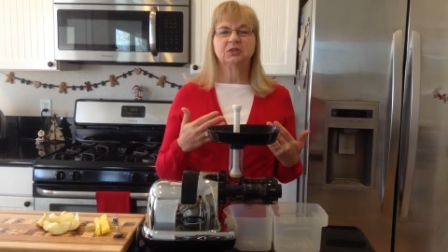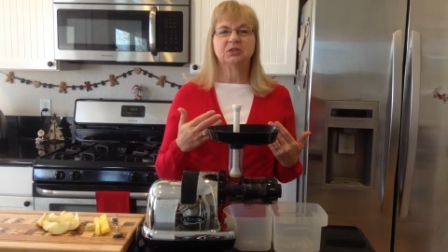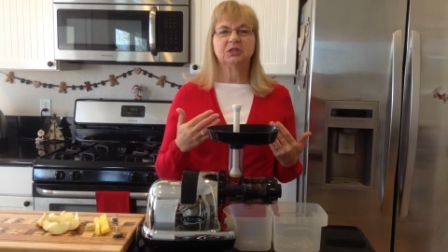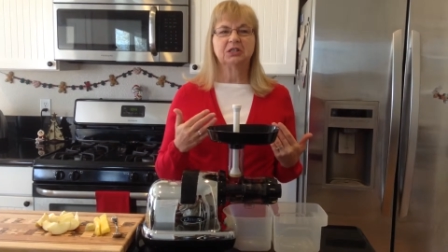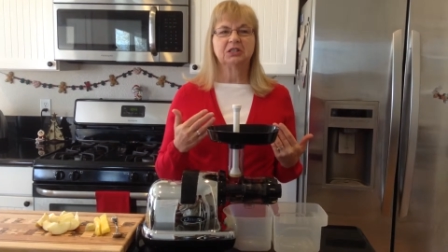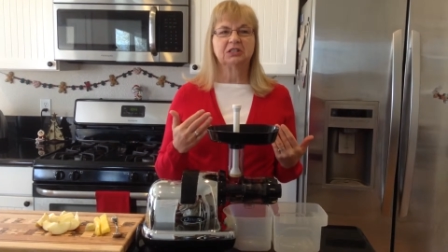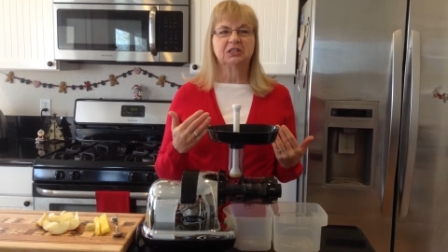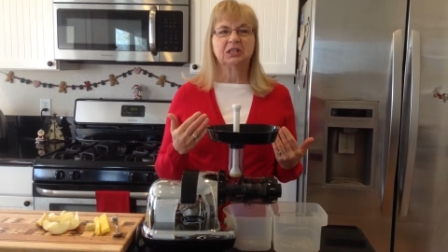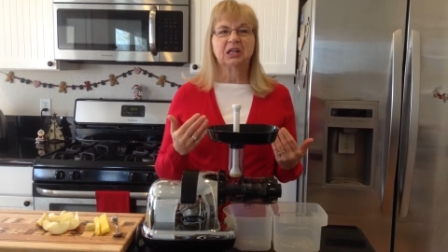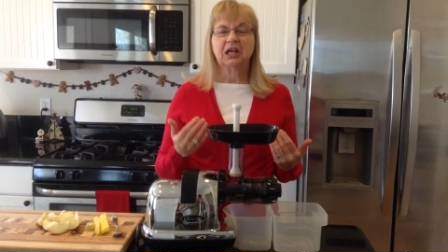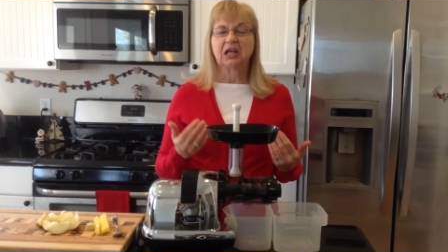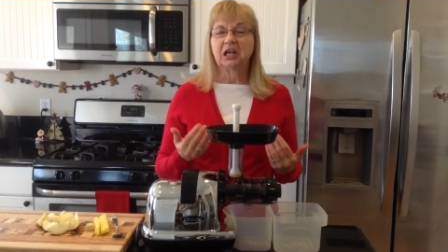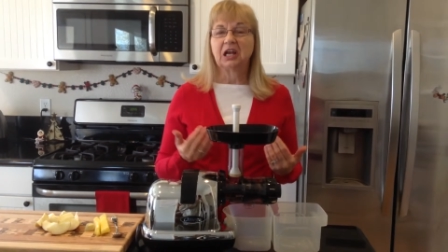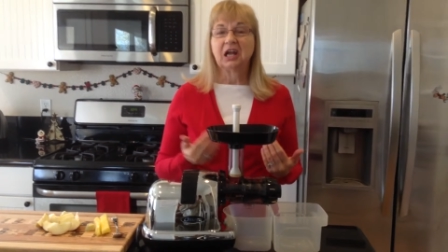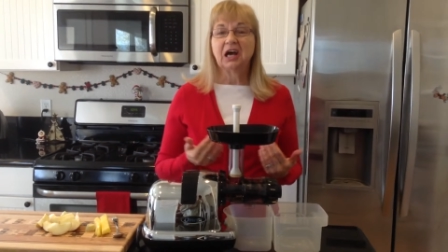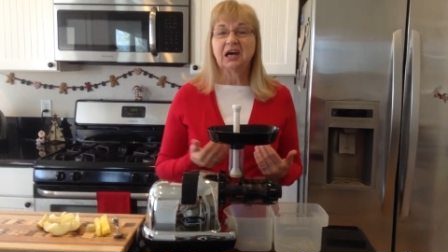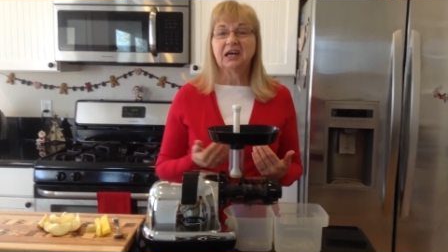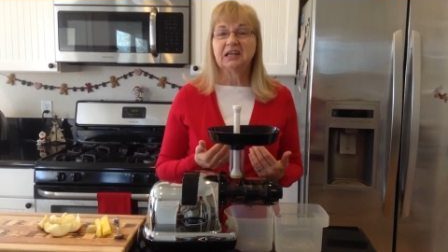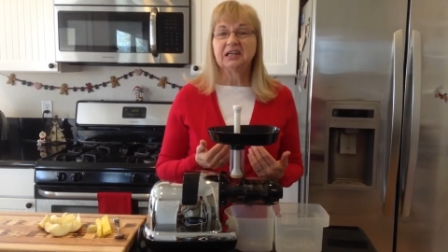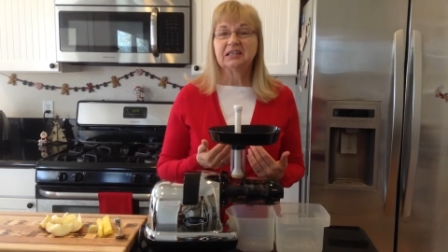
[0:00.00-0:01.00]
it's got a
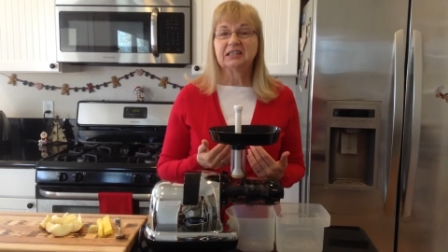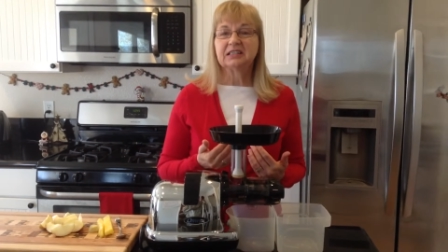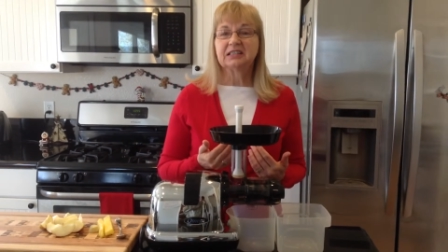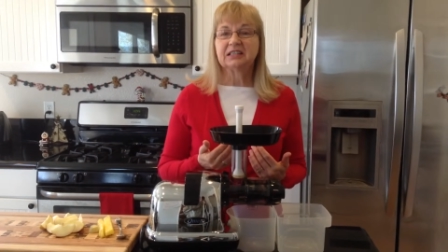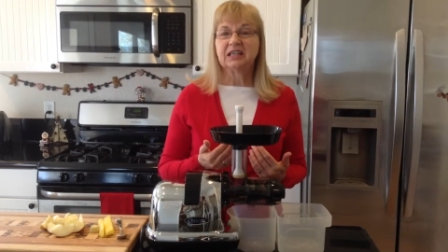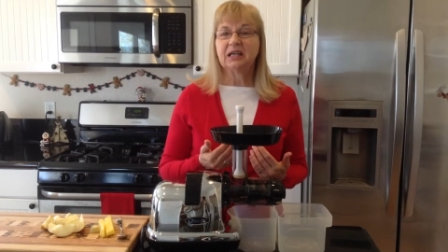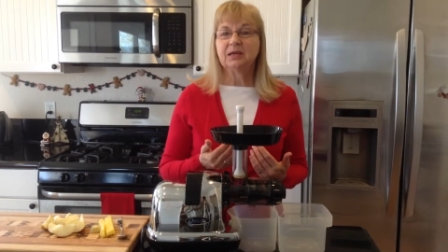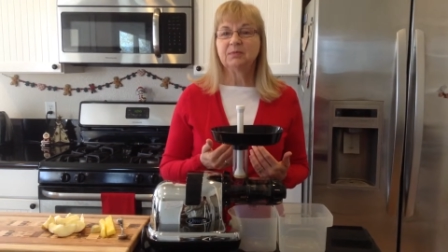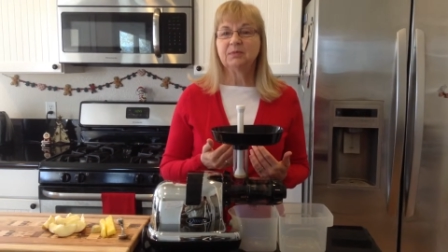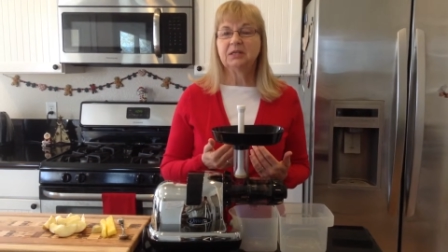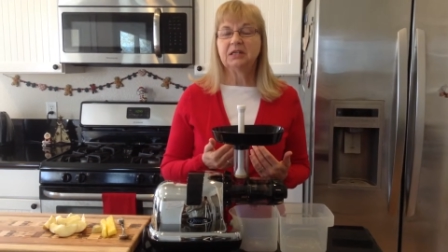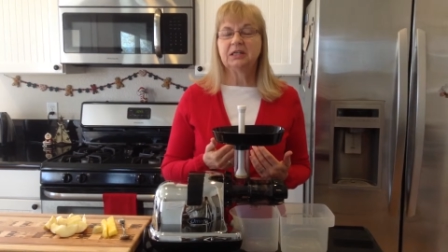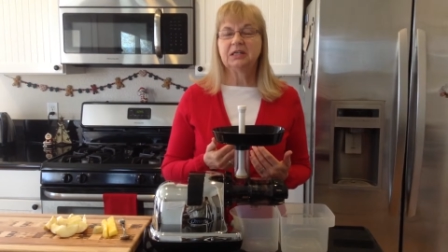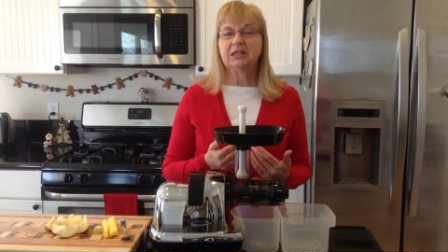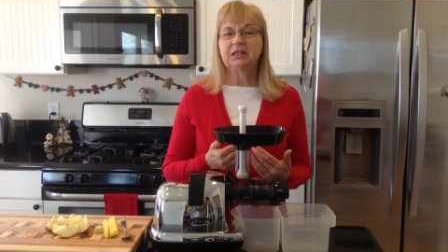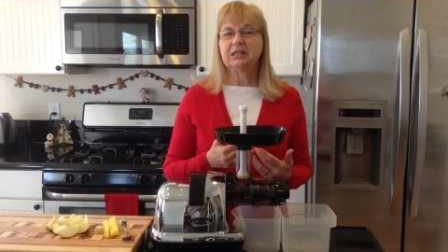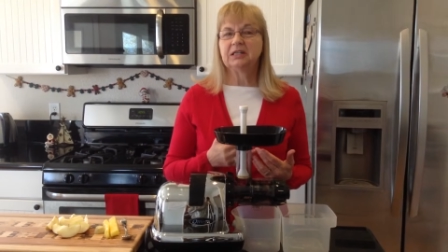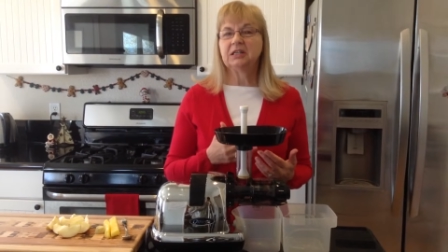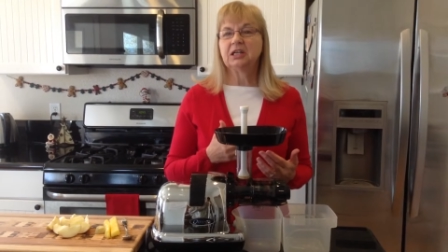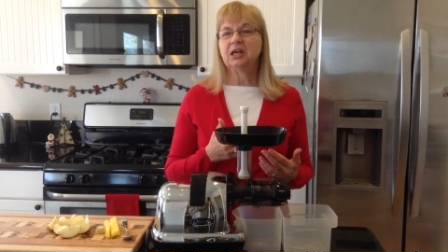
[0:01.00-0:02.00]
lot of excitement
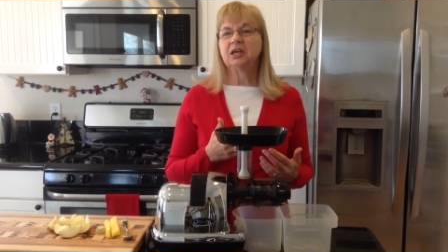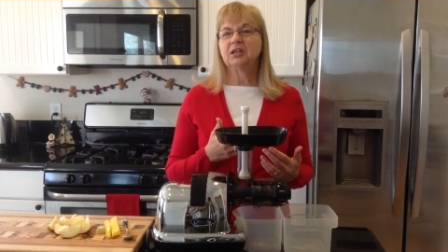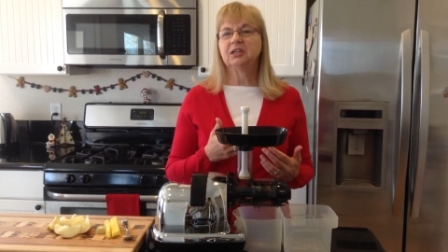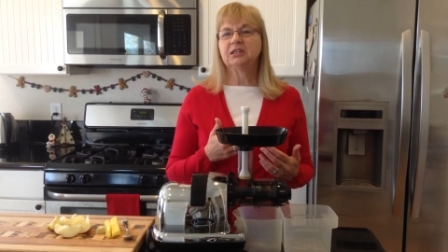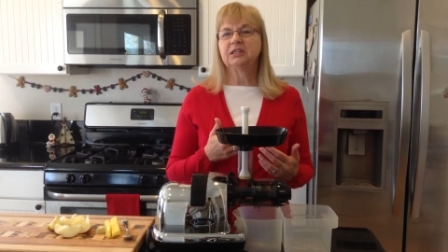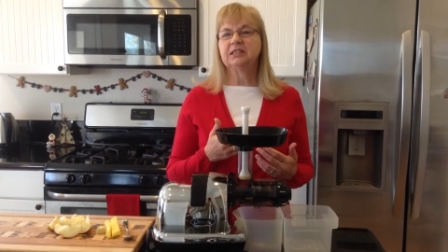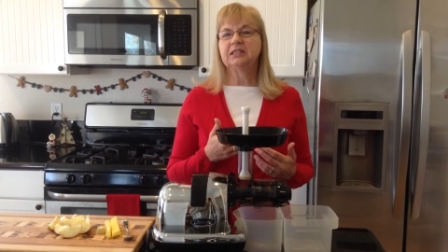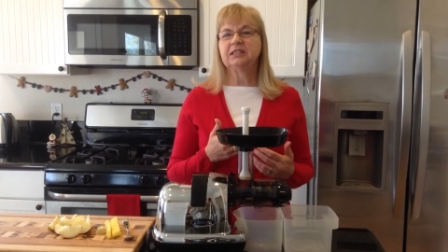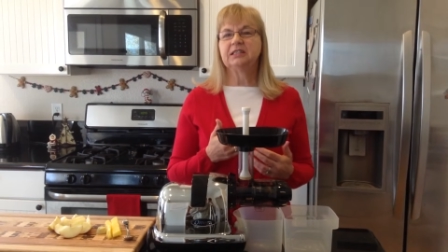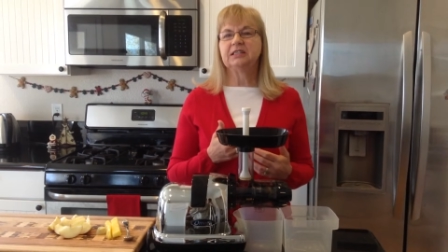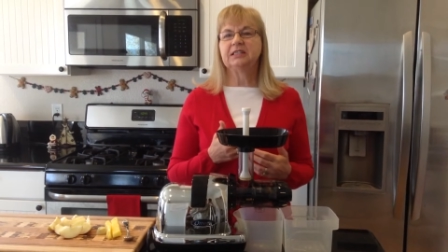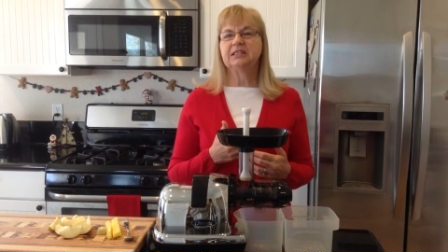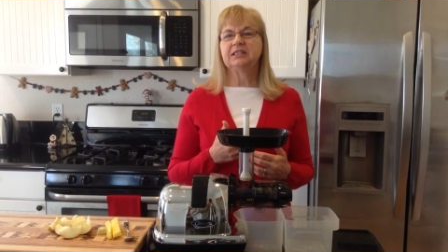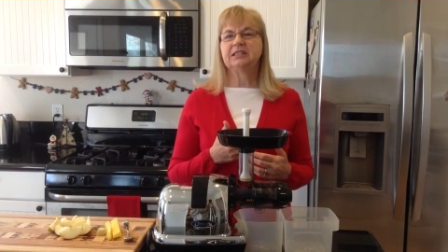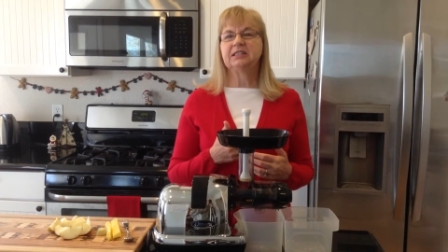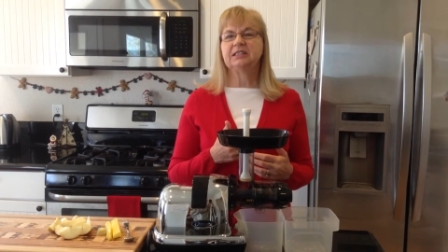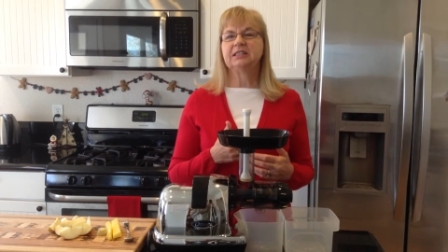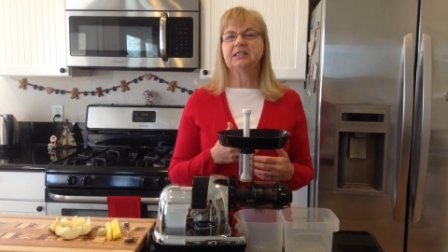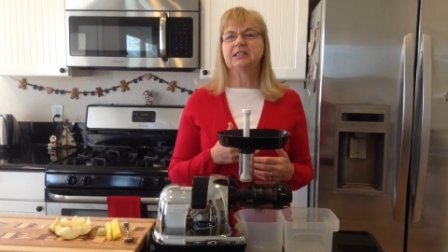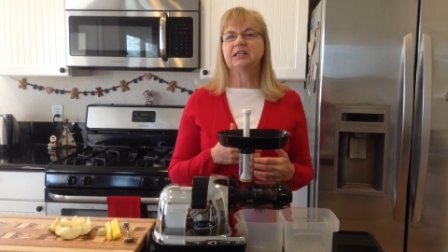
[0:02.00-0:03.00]
in, in the holiday
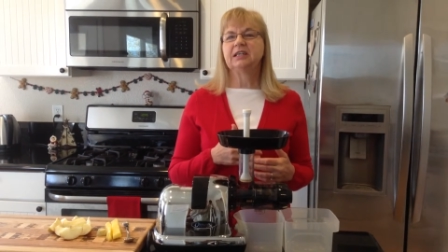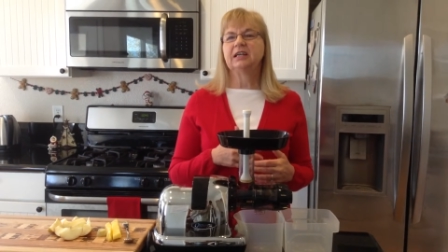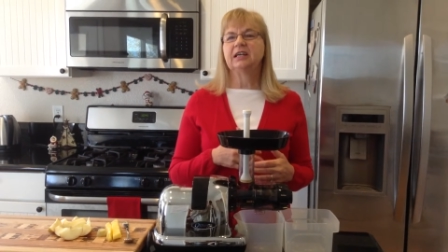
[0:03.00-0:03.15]
season,